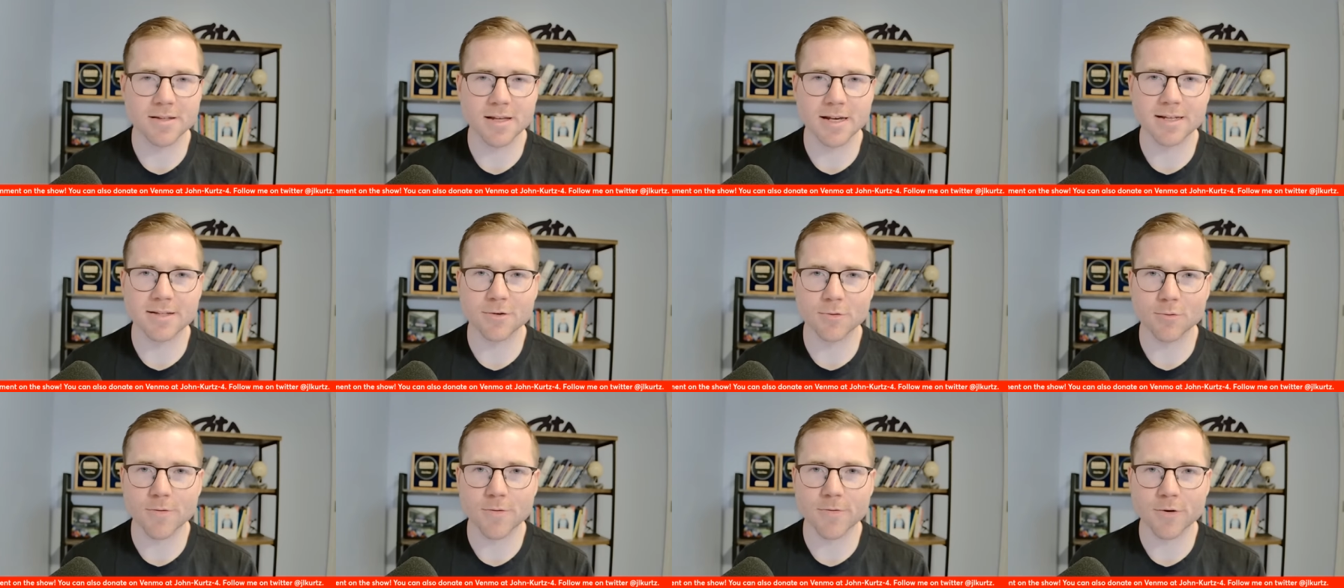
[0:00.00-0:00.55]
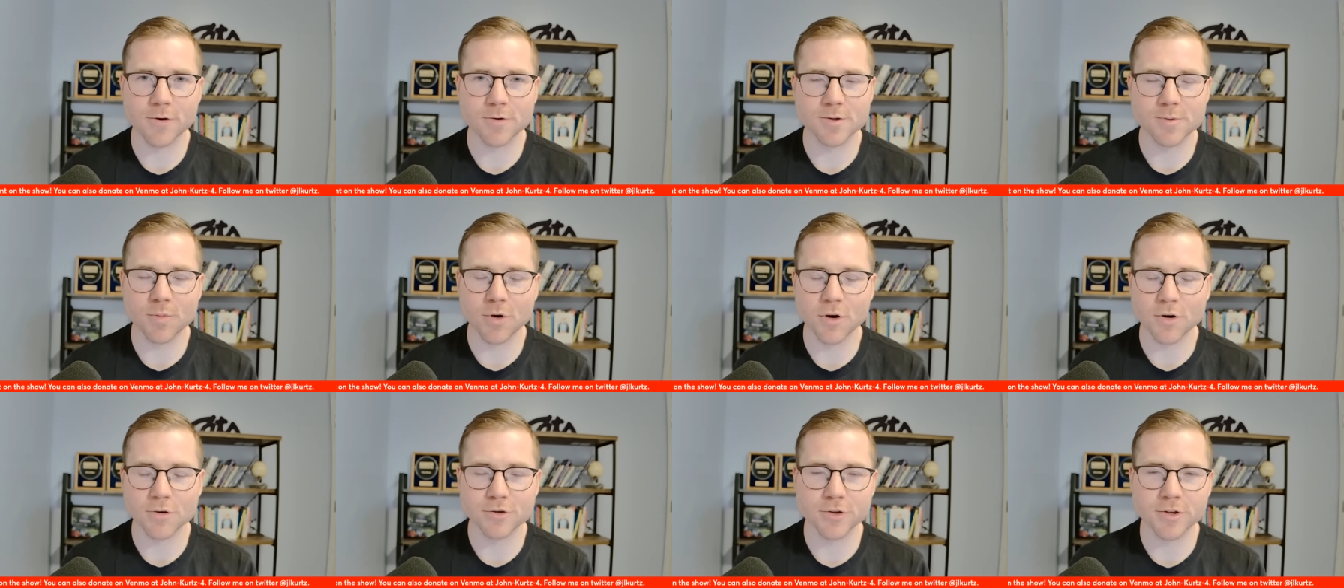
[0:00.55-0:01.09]
like the reverse
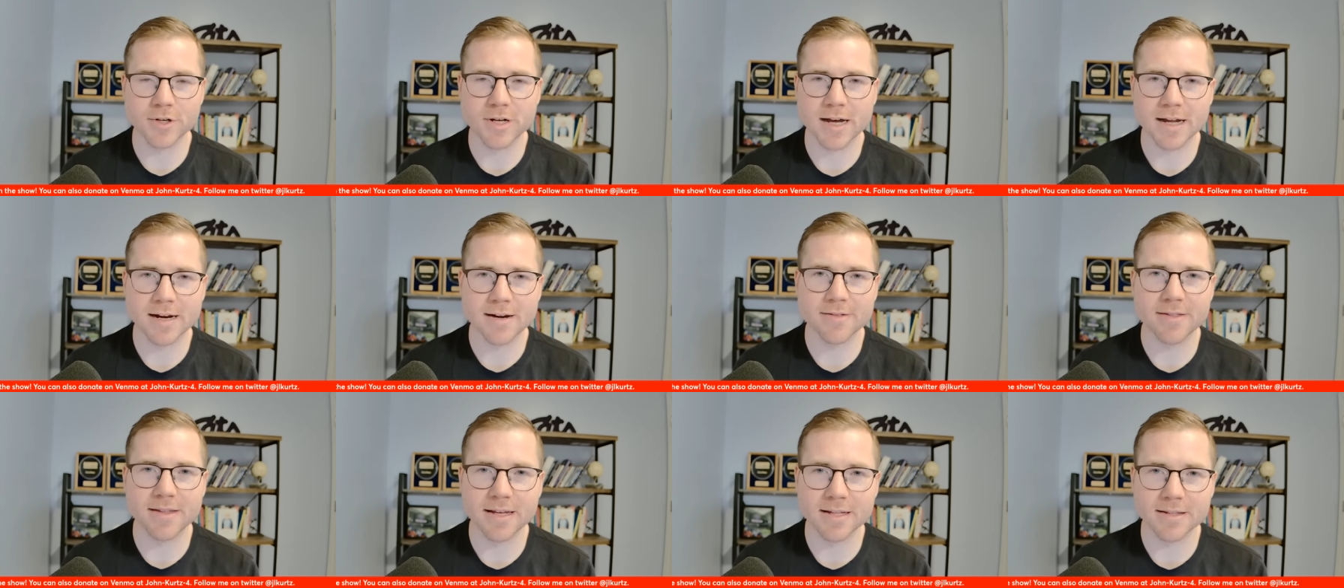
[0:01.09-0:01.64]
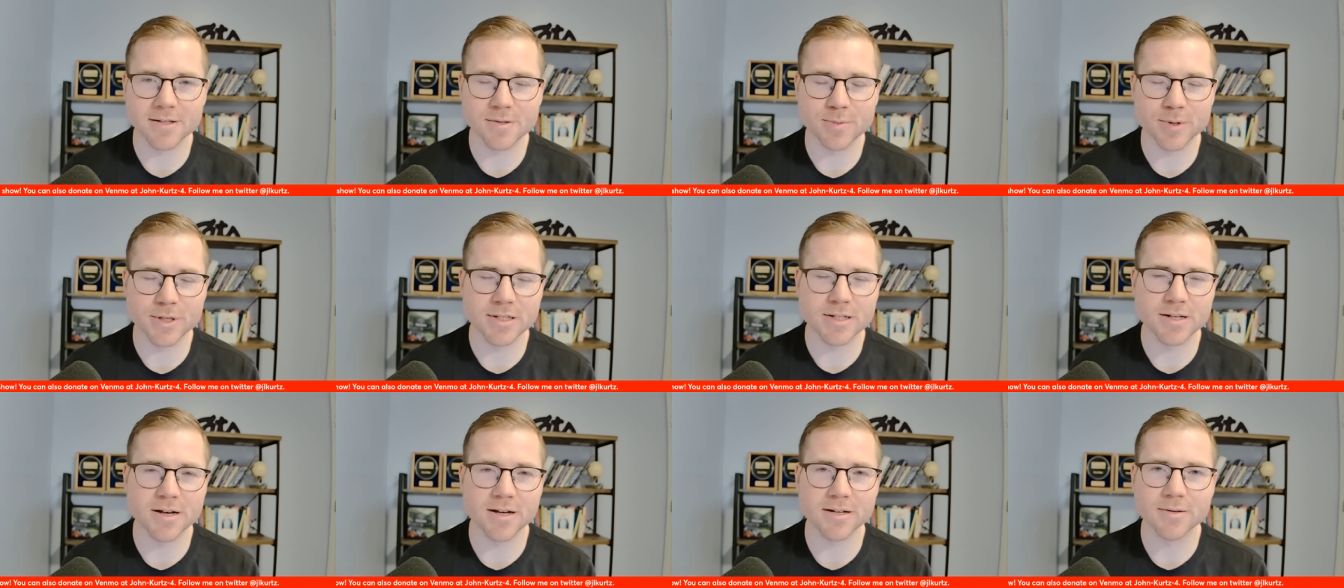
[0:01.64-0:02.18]
merger kind of thing that's
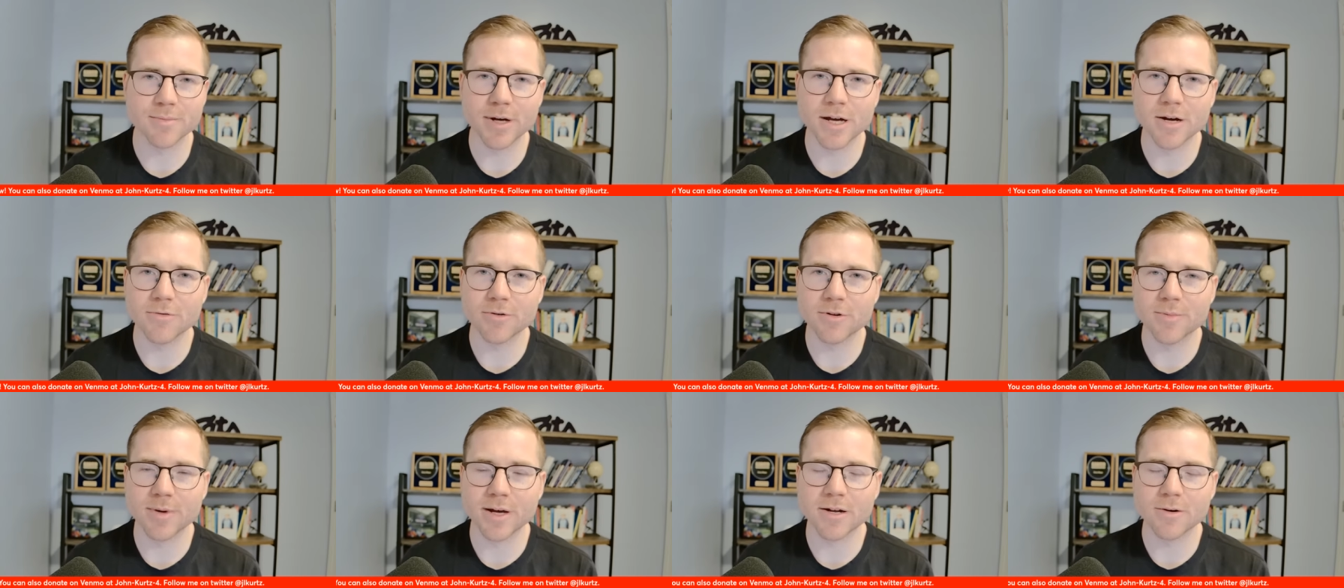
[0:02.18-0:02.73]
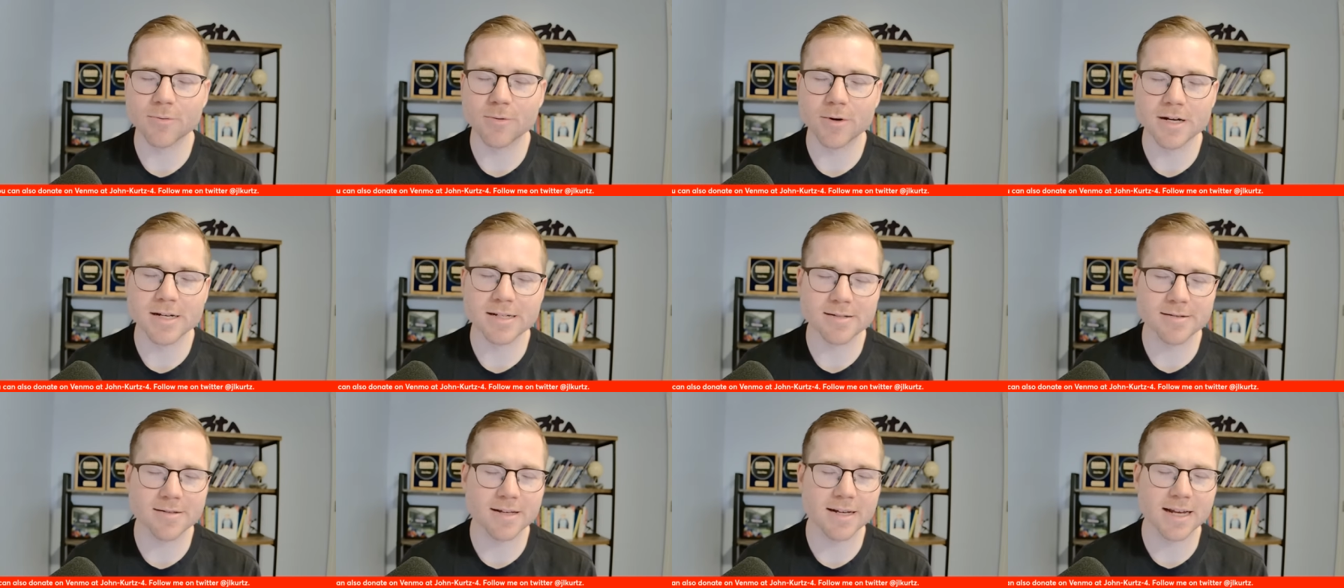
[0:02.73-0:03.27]
been talked about with the Mountain West.